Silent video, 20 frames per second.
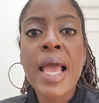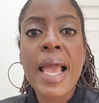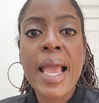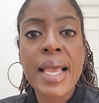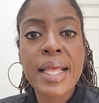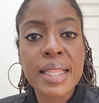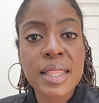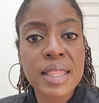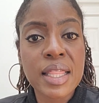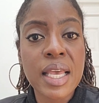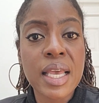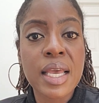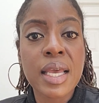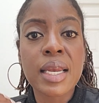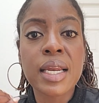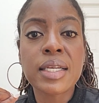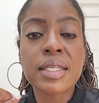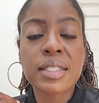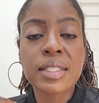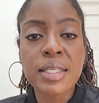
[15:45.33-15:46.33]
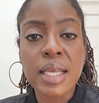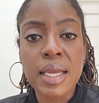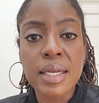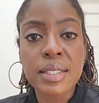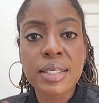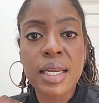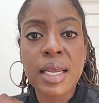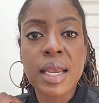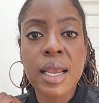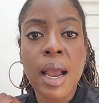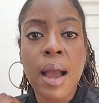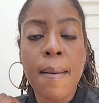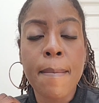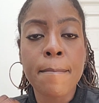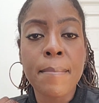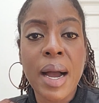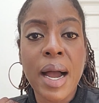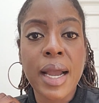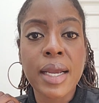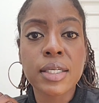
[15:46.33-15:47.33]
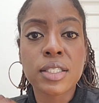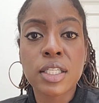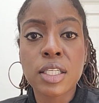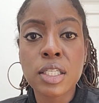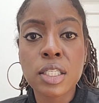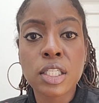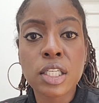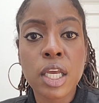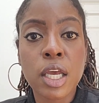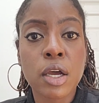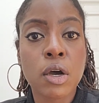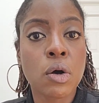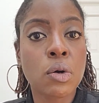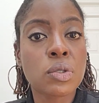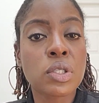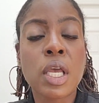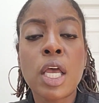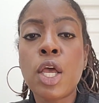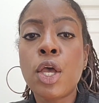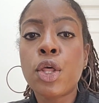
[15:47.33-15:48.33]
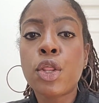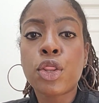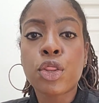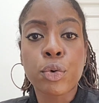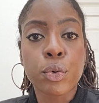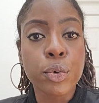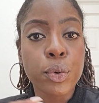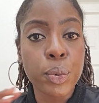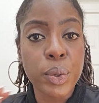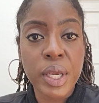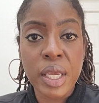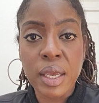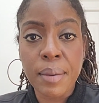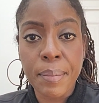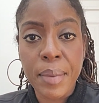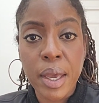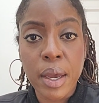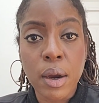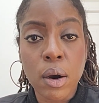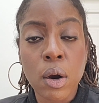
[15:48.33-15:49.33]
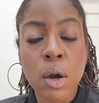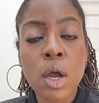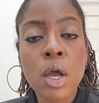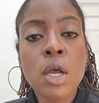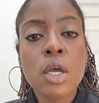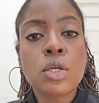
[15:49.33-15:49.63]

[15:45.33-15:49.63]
and then sending my details through email.